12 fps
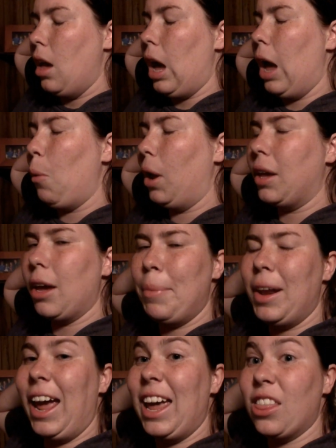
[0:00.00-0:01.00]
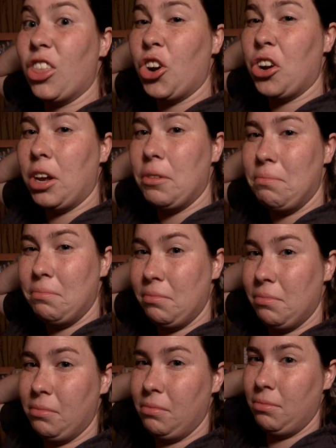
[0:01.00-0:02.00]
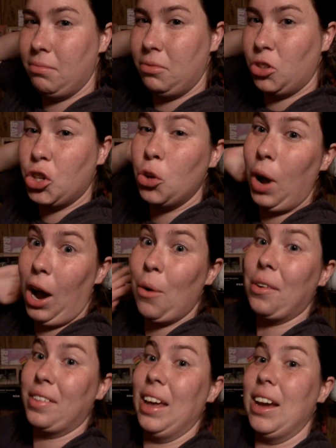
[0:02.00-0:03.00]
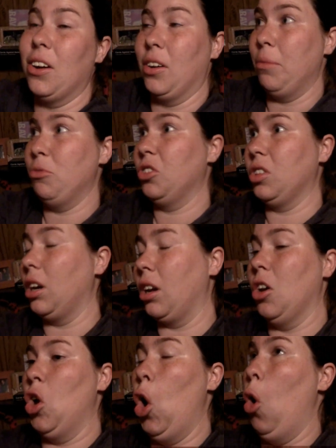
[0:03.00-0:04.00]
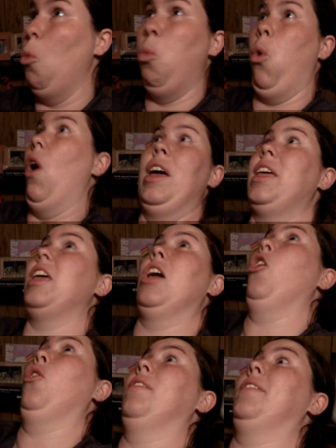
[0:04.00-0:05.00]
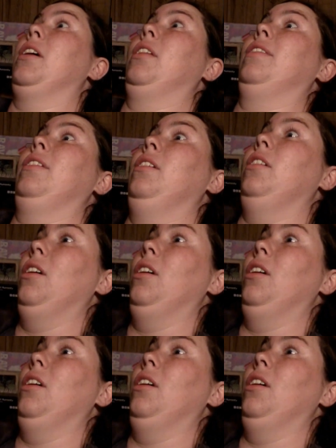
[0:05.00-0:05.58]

I wake up at 8.30, two hours later, and I'm just like, what year is it?